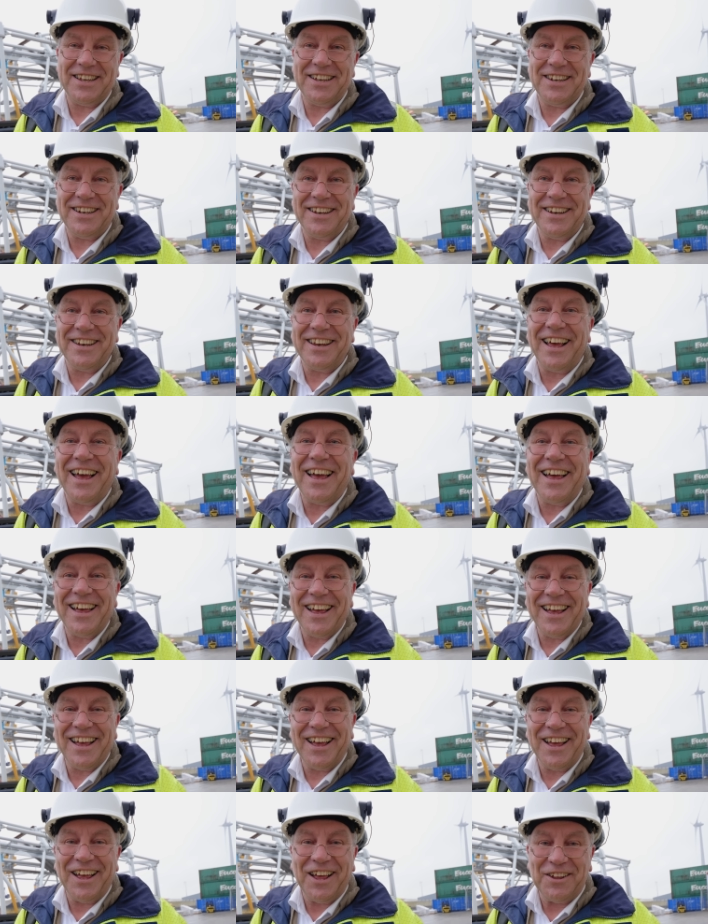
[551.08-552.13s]
in
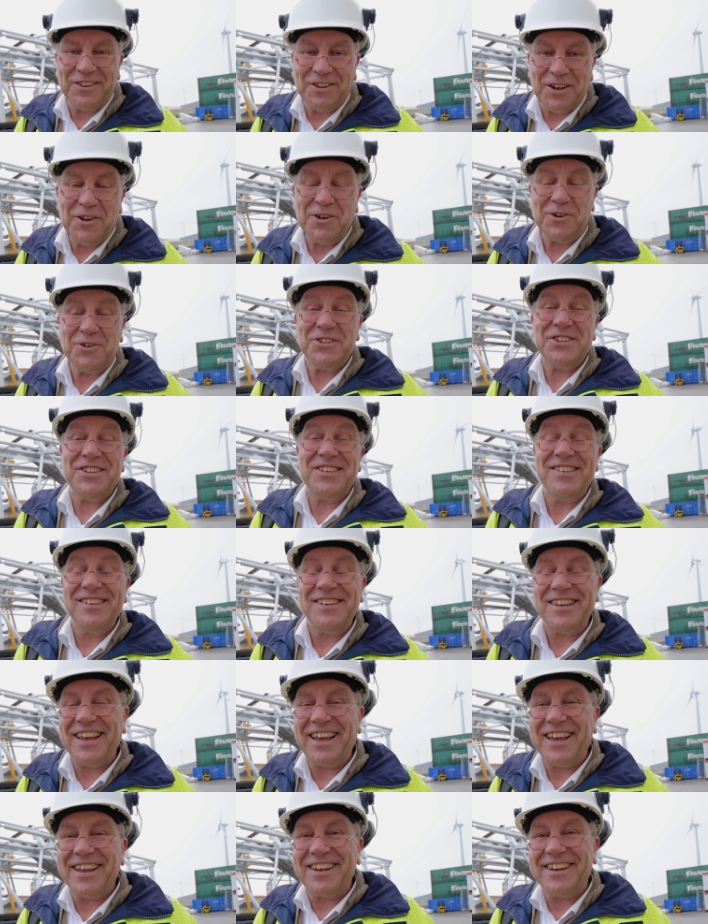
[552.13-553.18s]
uh, the looks,
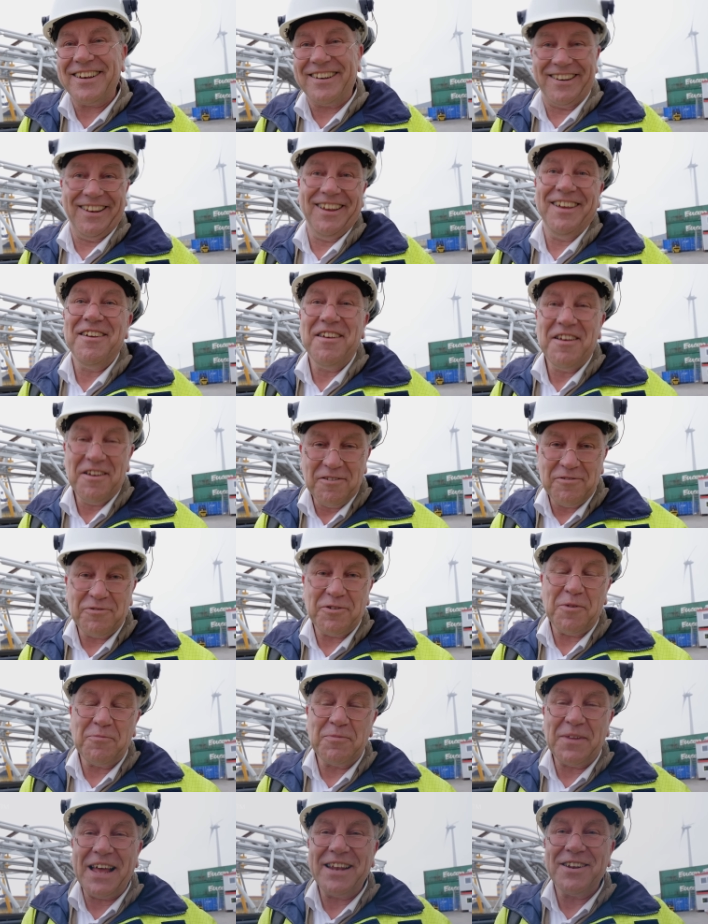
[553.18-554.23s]
and
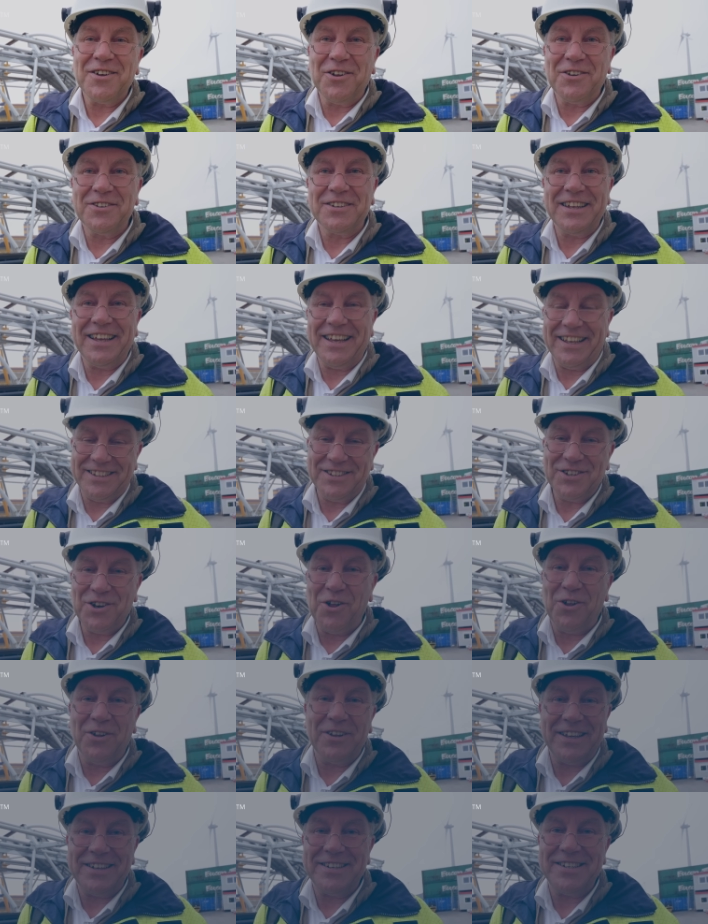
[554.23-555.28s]
from then on it's
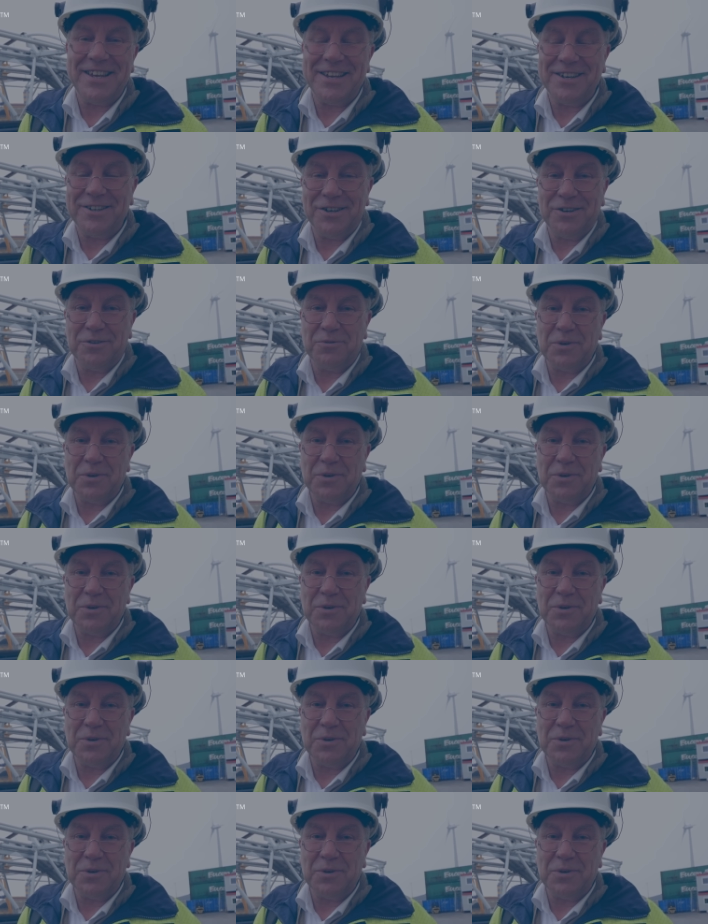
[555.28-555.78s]
all interior